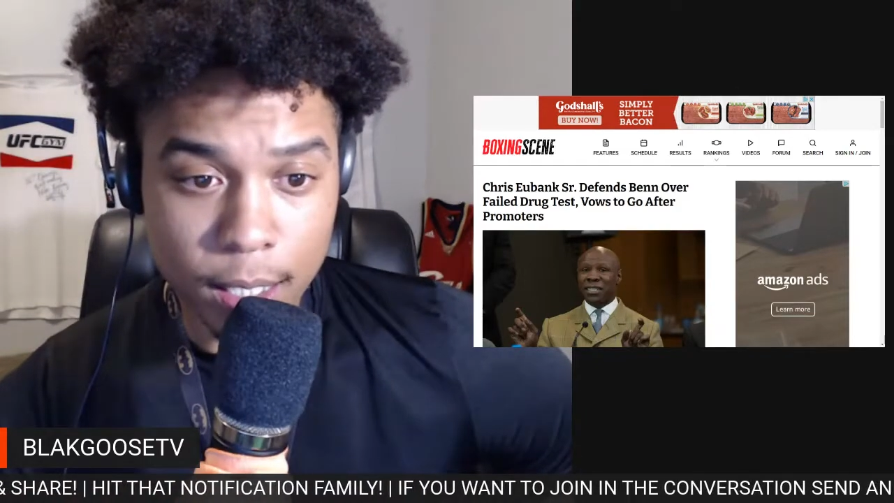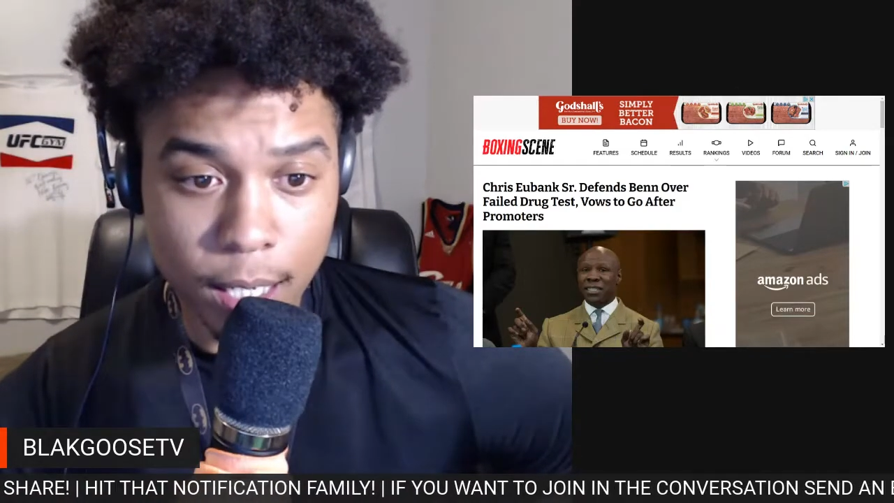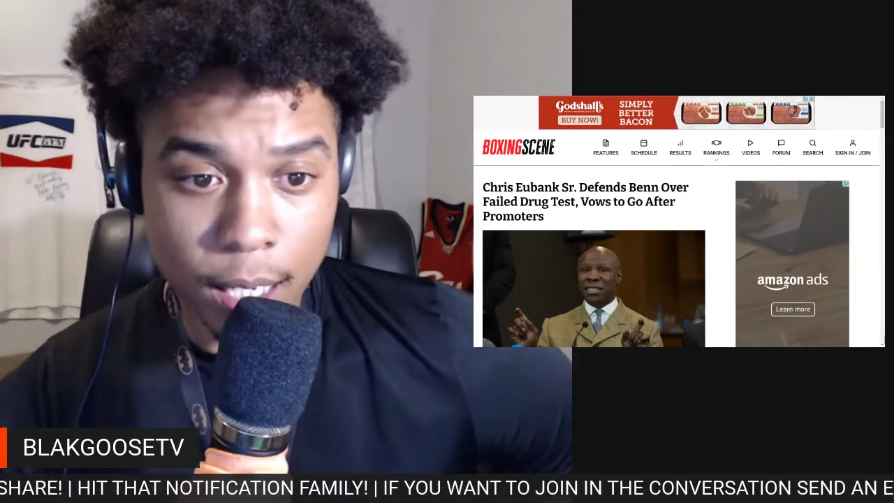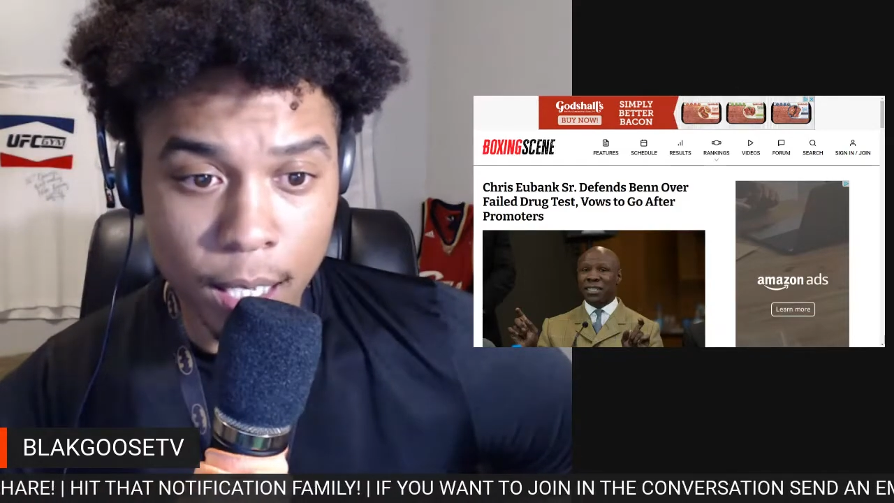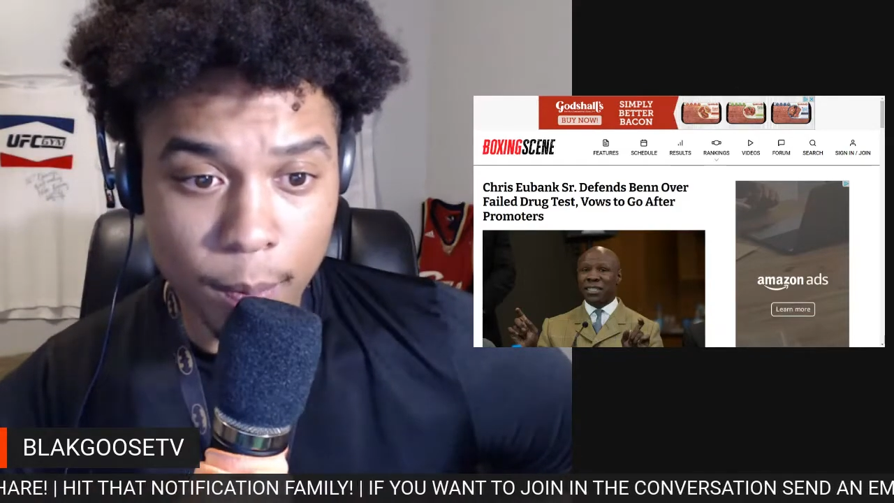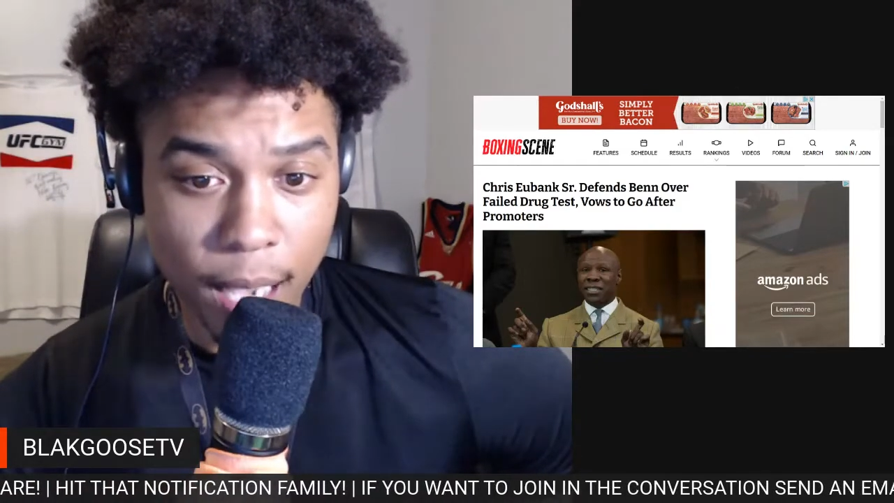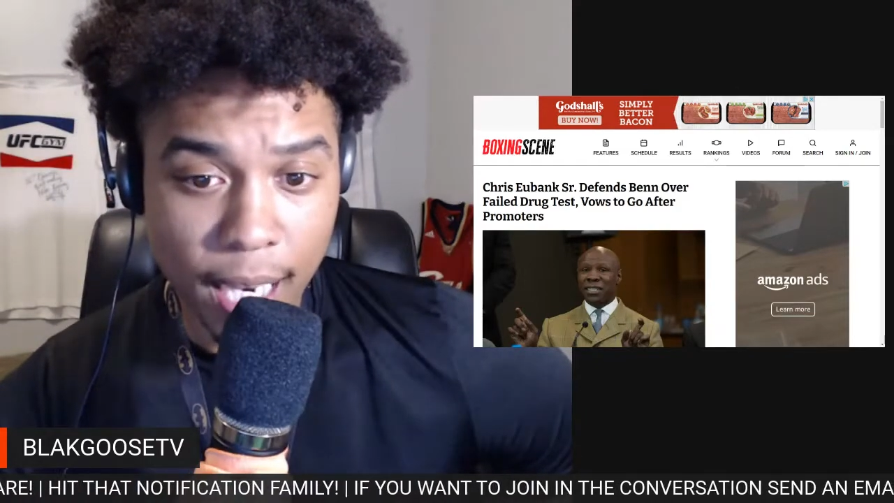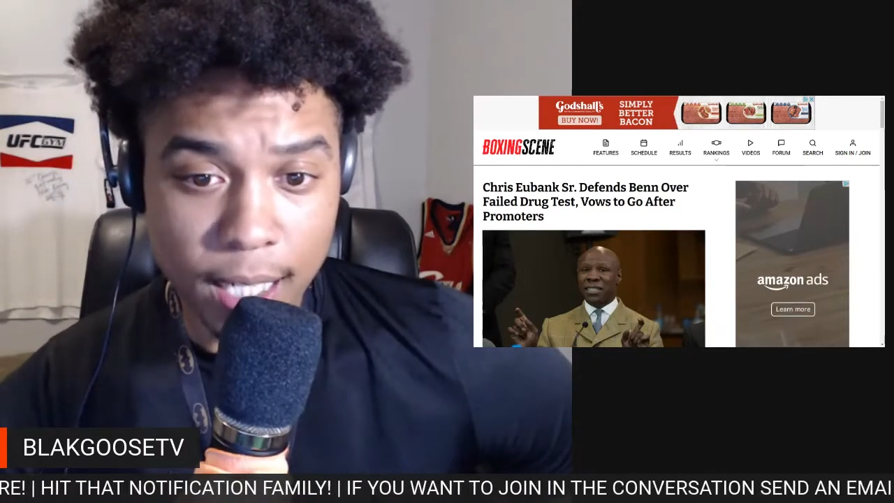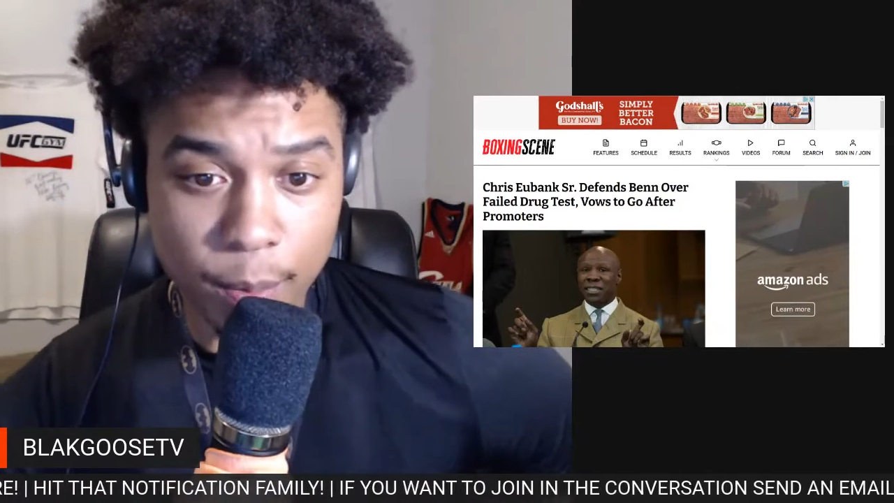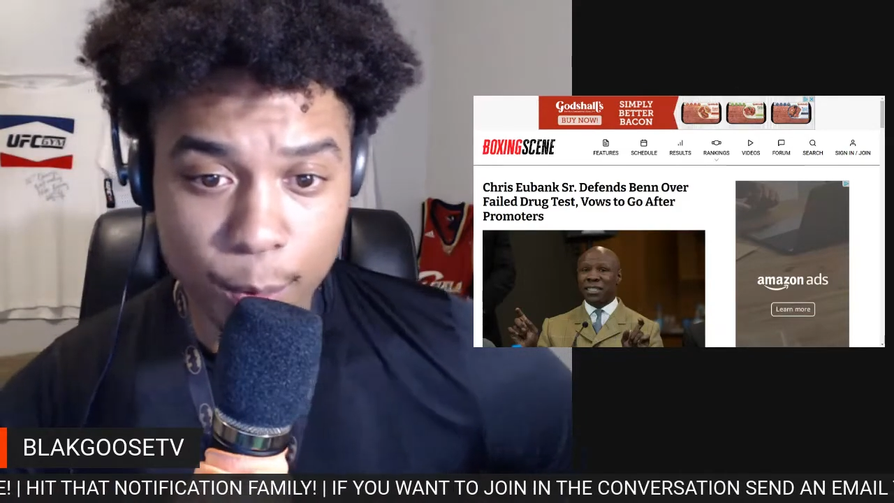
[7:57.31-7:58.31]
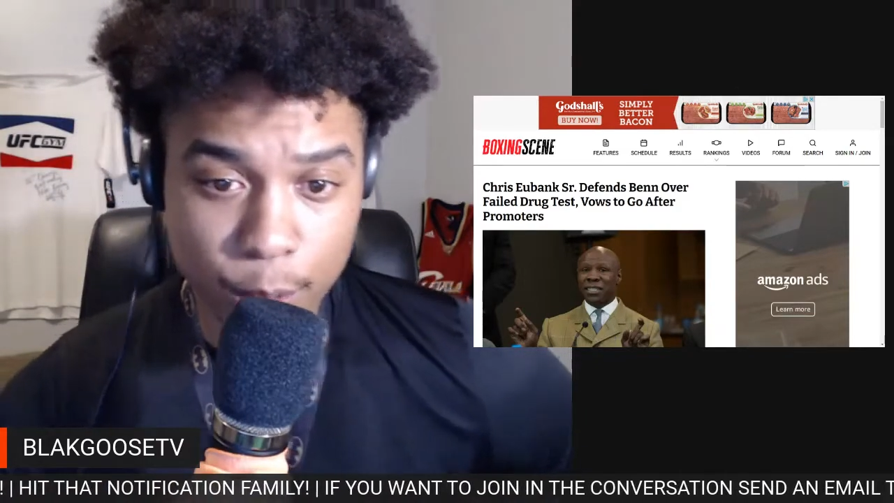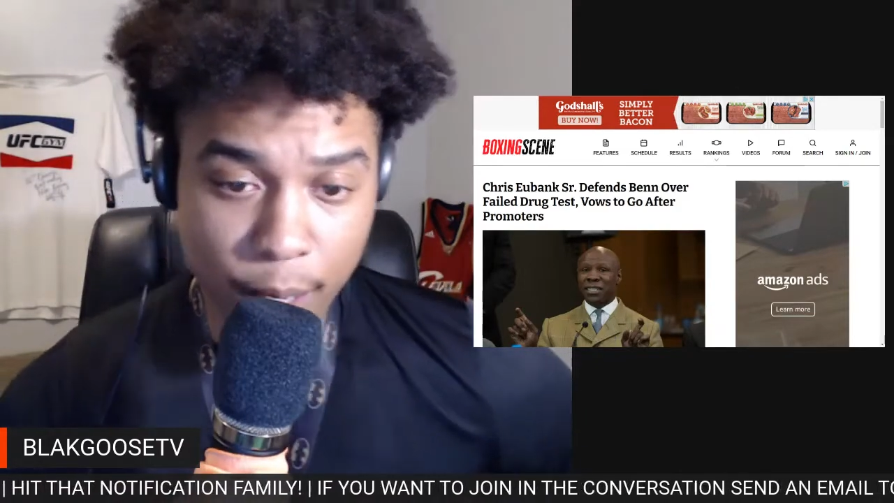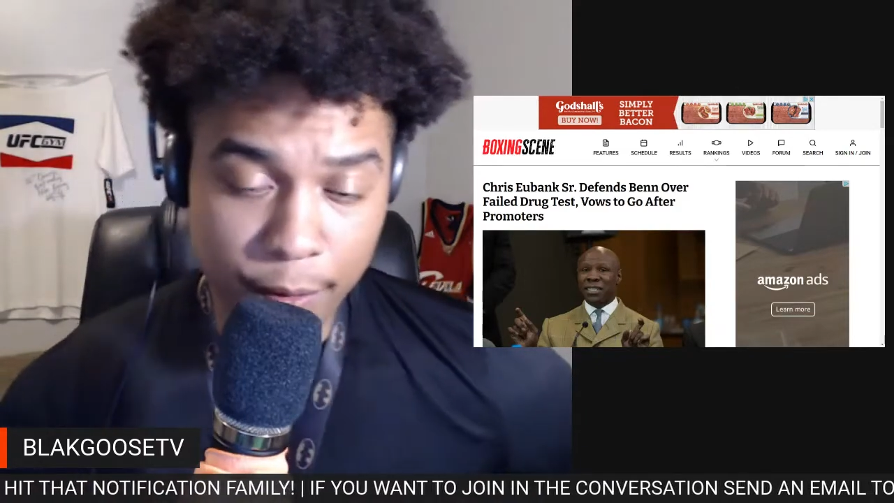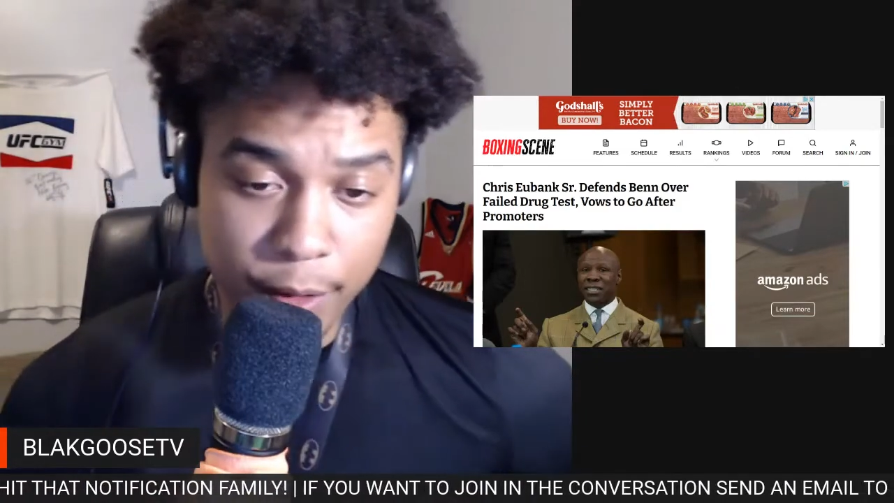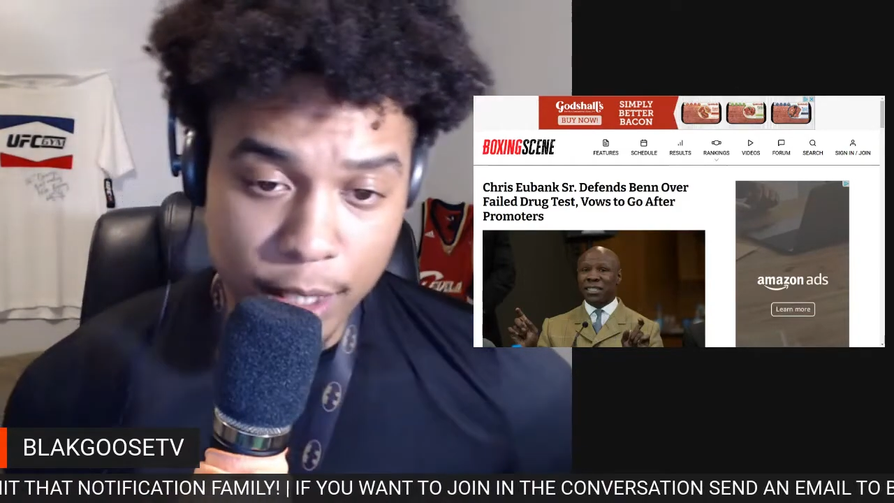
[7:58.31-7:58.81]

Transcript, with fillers: Um, I got number respect for